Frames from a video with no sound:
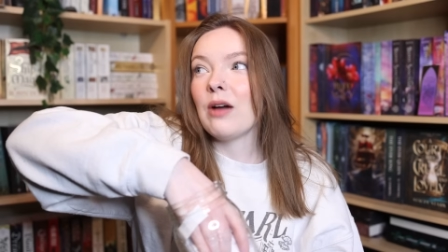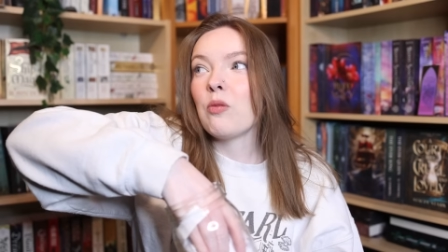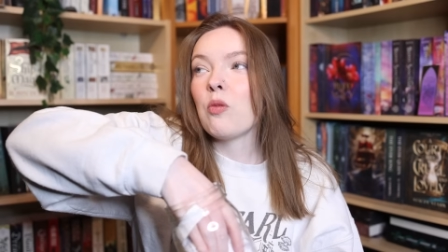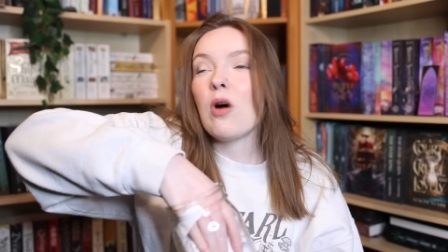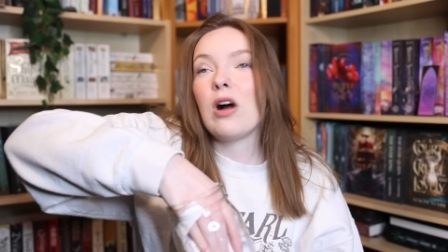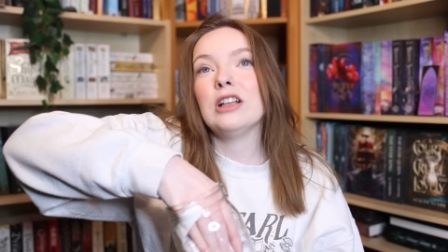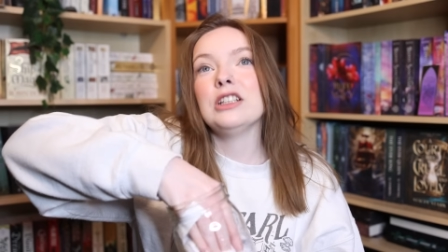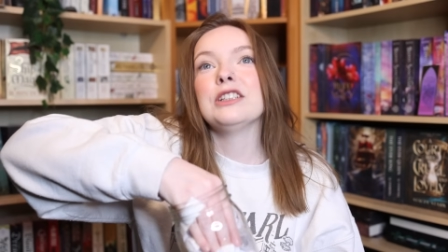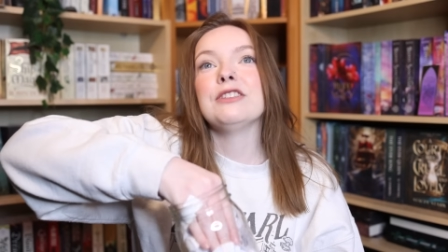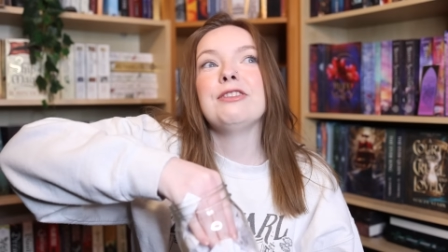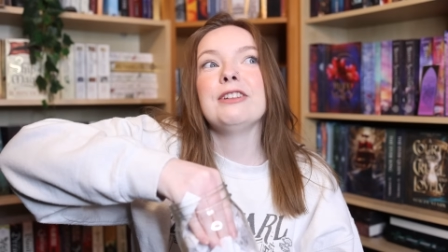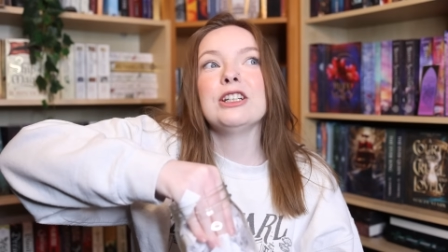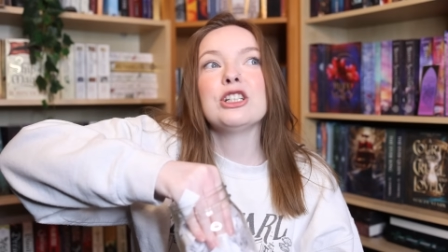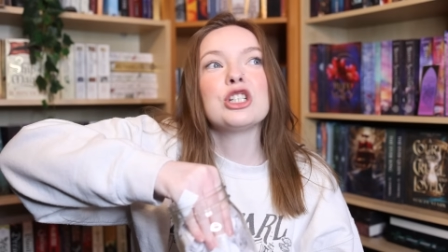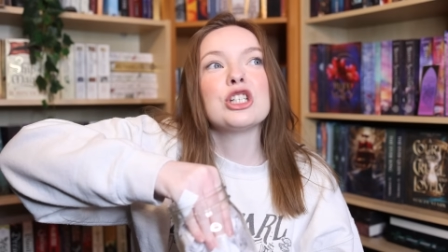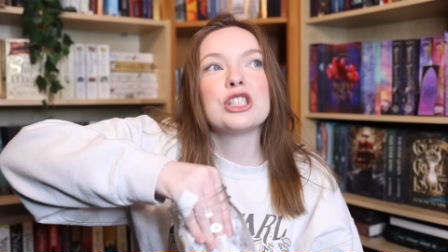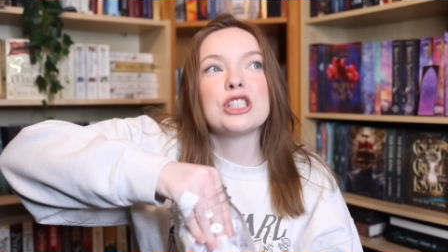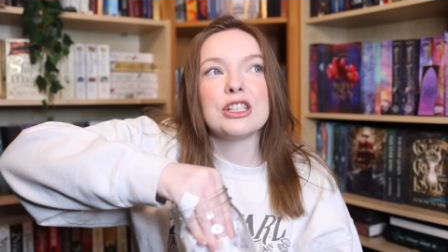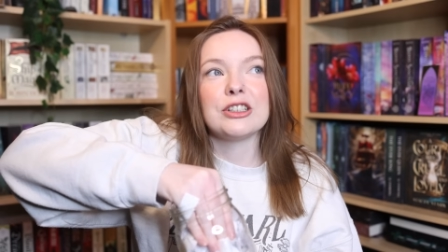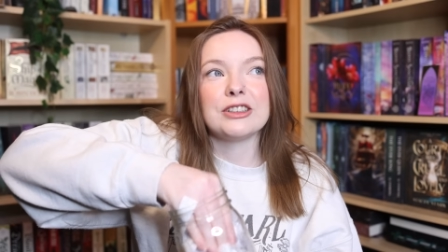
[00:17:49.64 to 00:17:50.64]
I want to
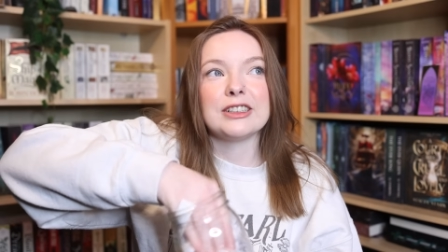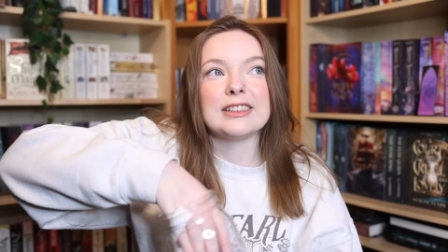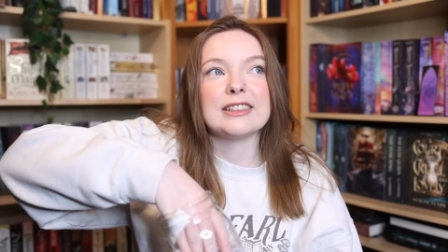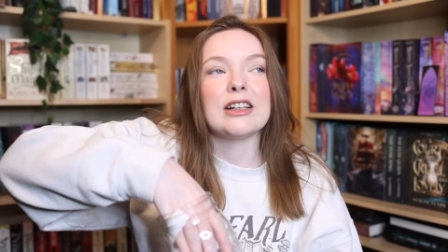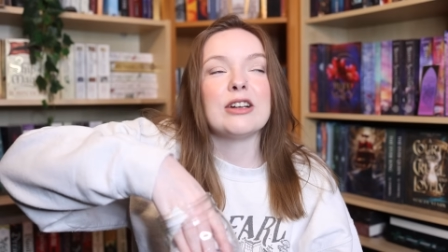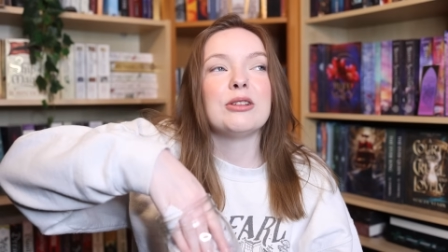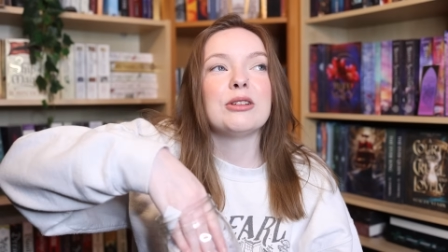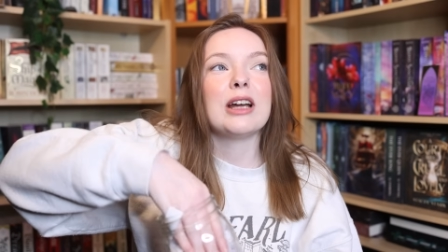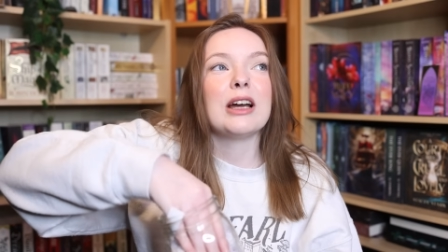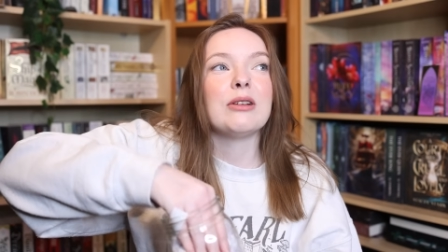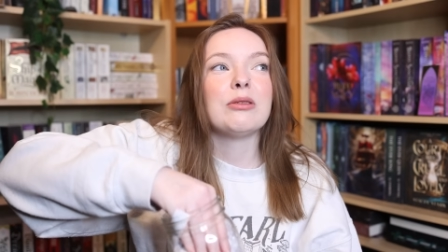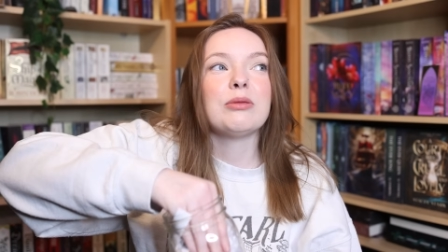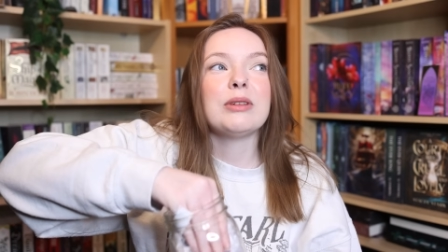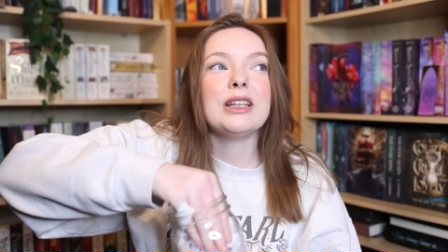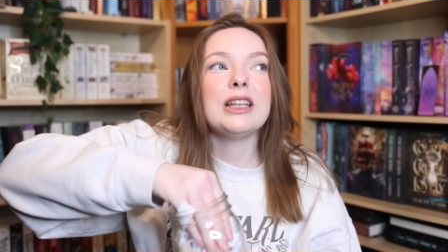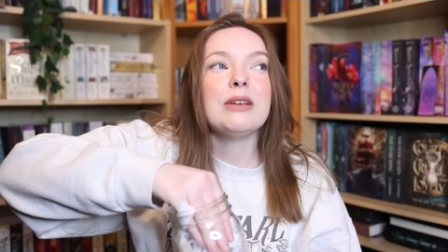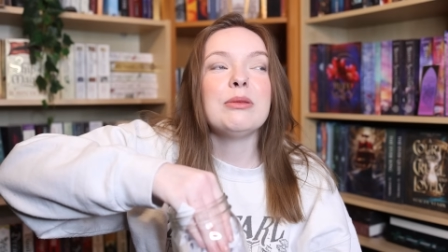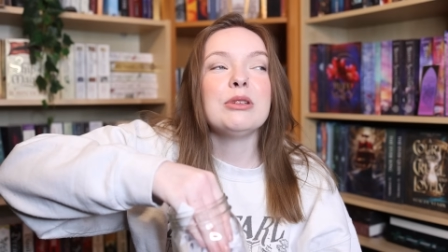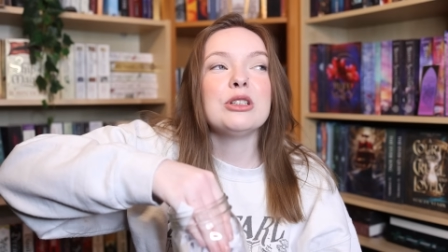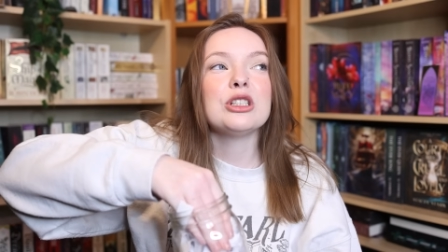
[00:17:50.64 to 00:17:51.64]
finish a series out. I
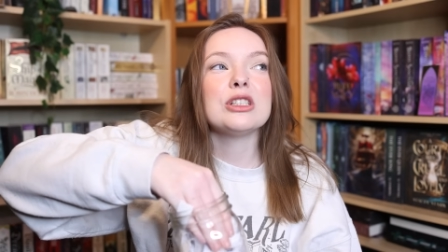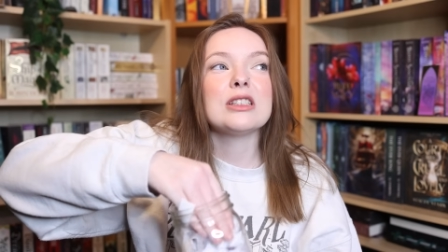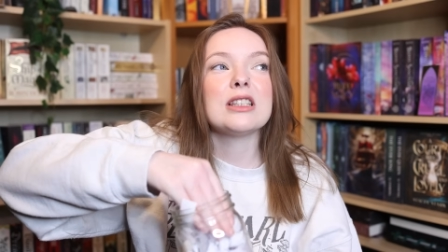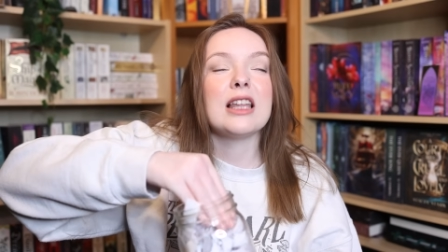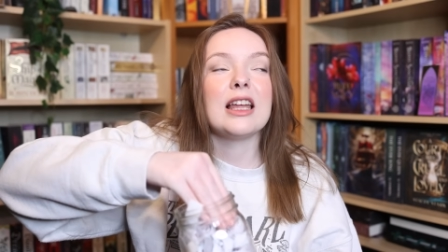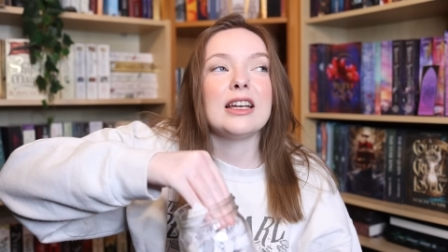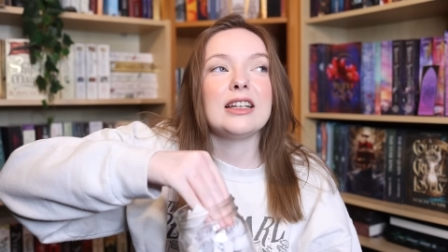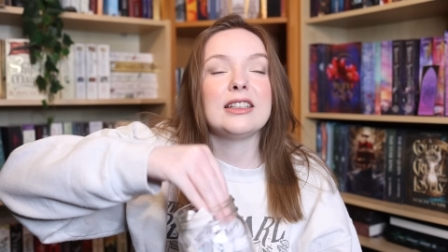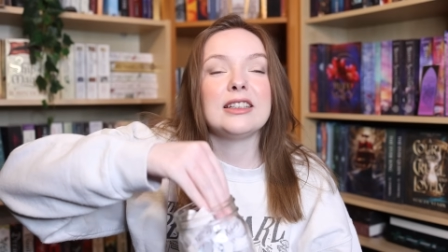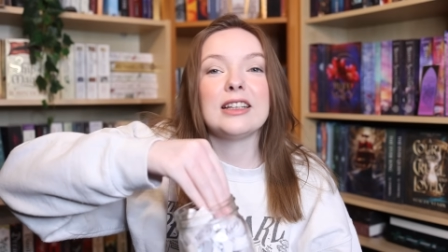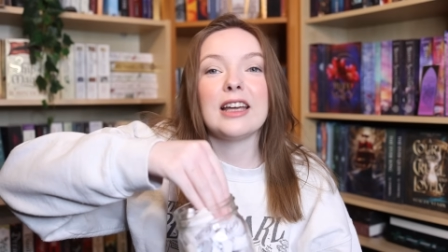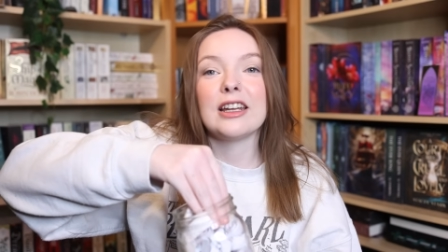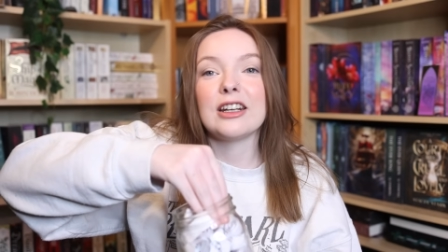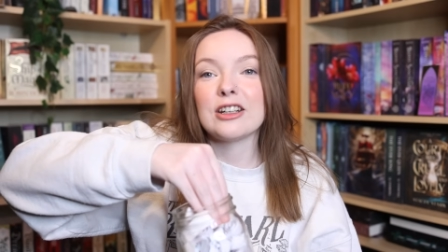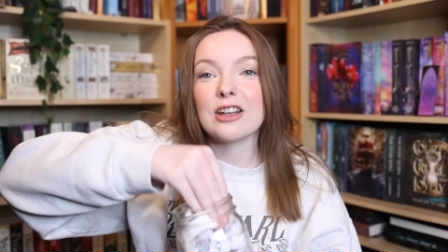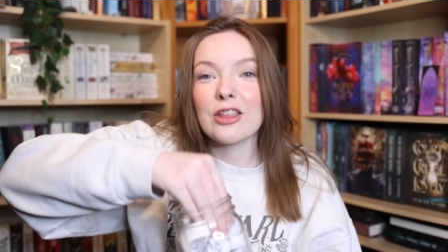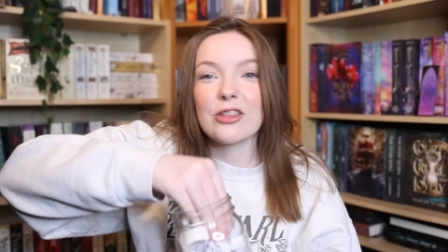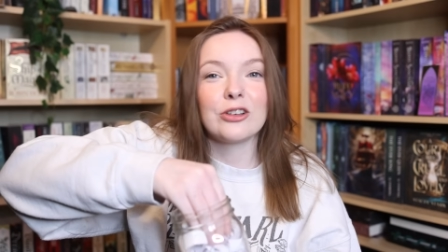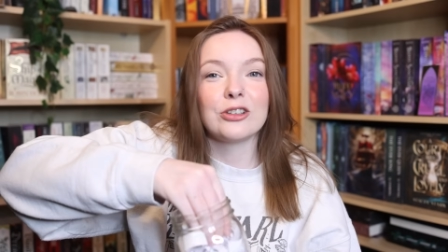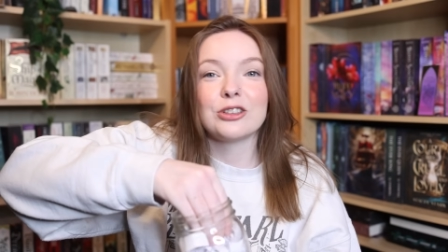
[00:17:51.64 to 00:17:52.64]
really would just like to get
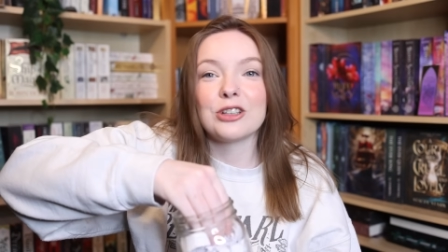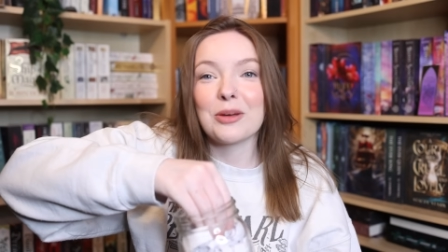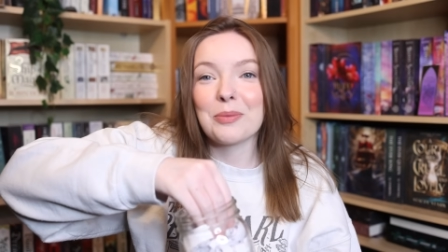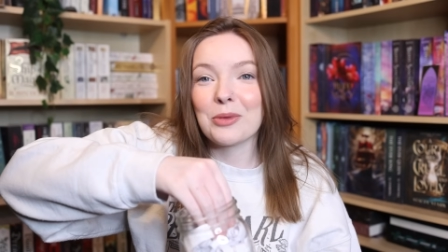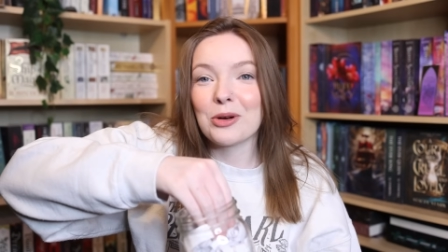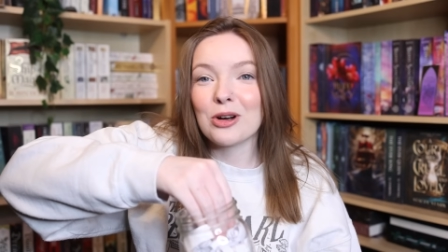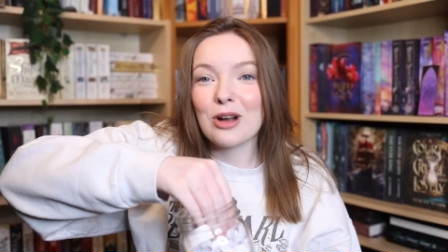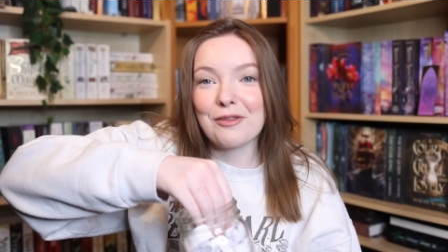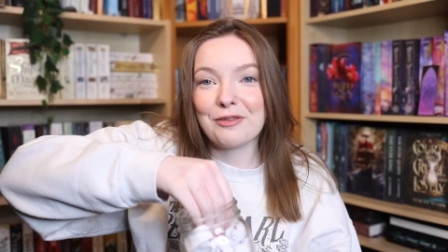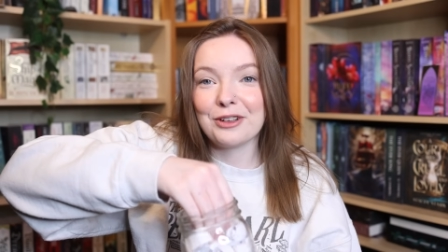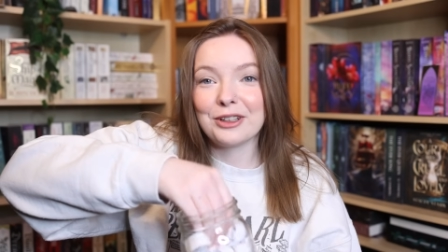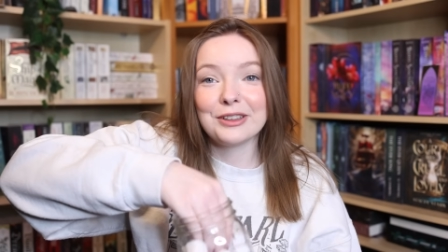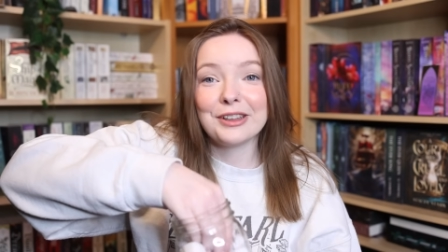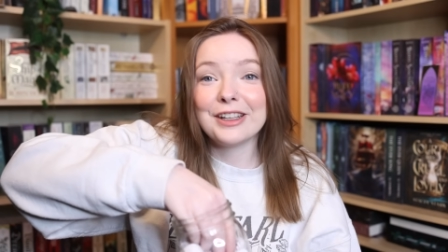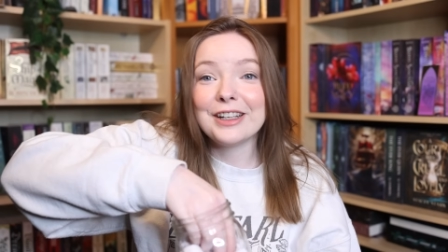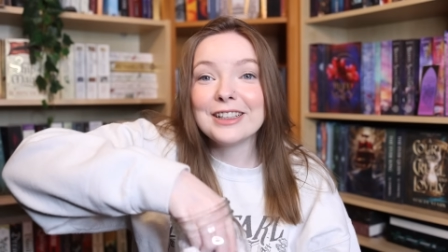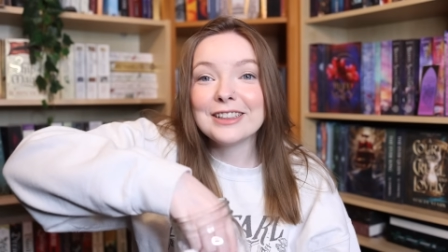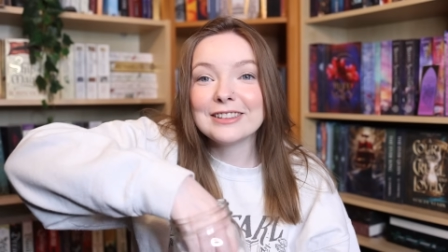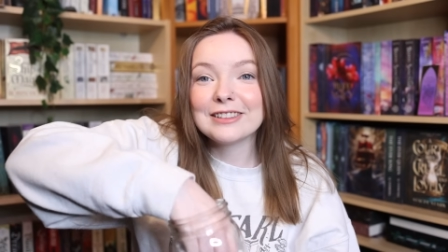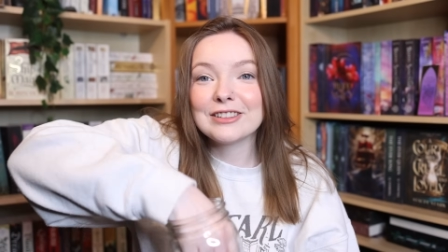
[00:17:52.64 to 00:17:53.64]
another number off our
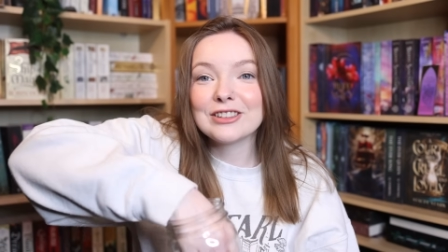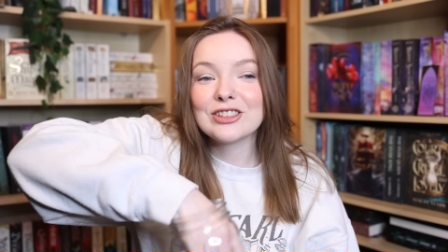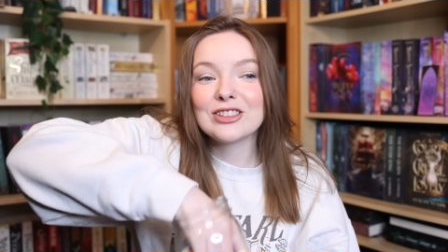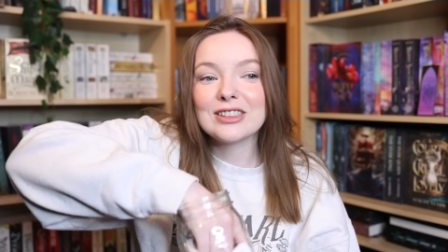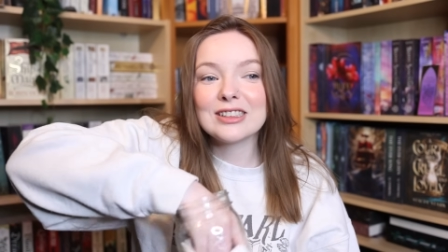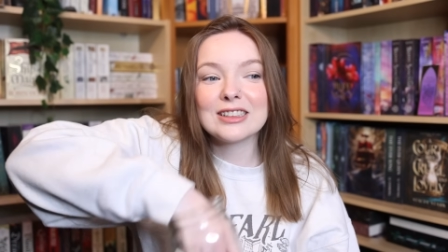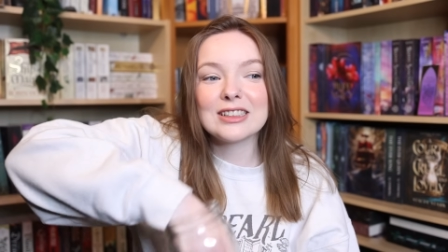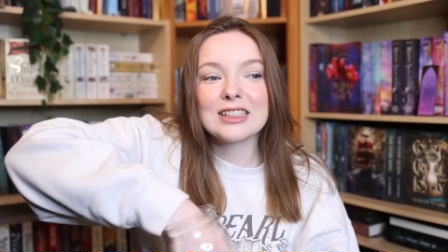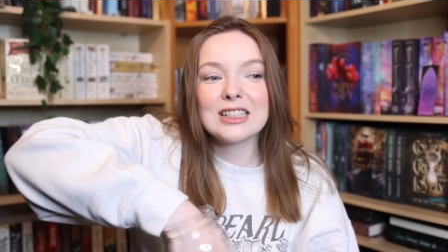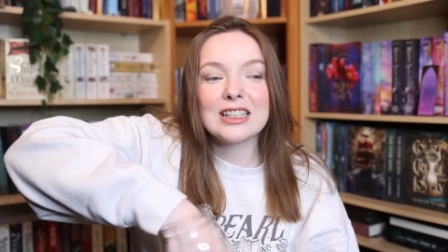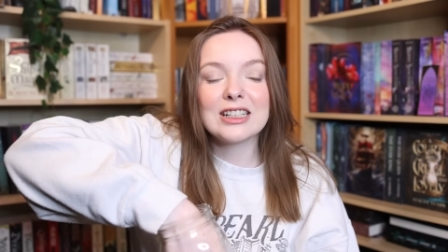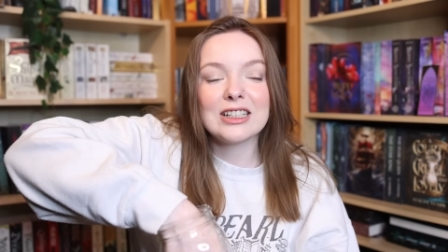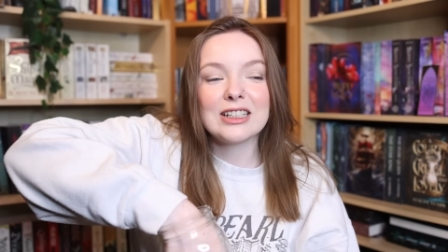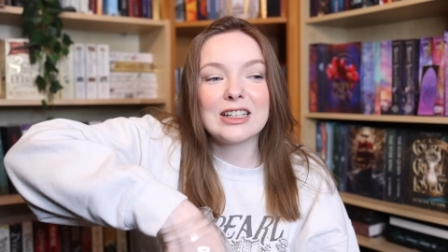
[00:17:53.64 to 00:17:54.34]
list